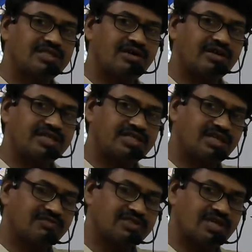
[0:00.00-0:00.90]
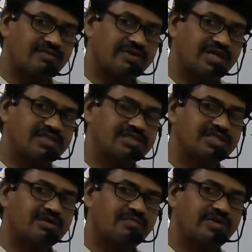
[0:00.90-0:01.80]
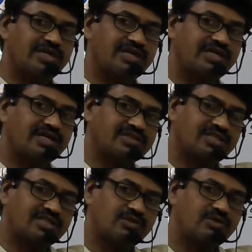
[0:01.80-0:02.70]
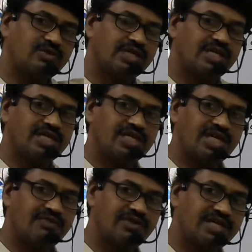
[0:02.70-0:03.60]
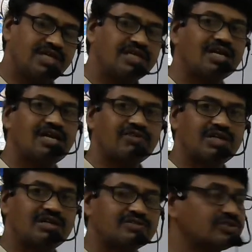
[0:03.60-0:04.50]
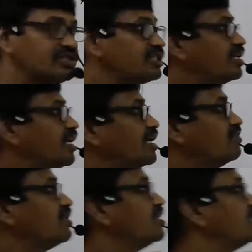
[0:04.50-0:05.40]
or any of these orbitals may exit to infinity level. So that I given here